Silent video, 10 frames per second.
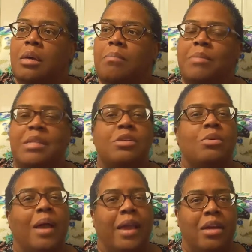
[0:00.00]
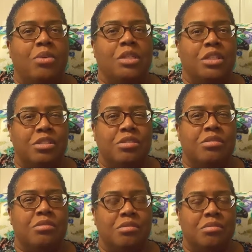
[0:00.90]
mental anguish
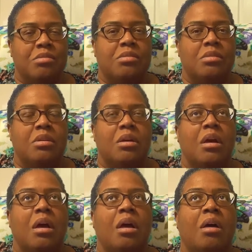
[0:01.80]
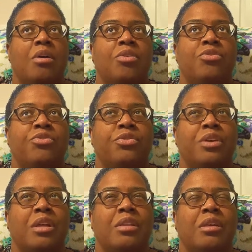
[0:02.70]
of
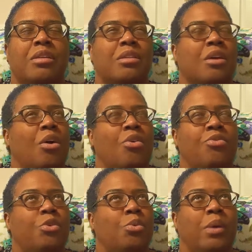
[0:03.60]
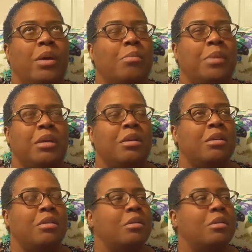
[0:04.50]
and the, the overwhelming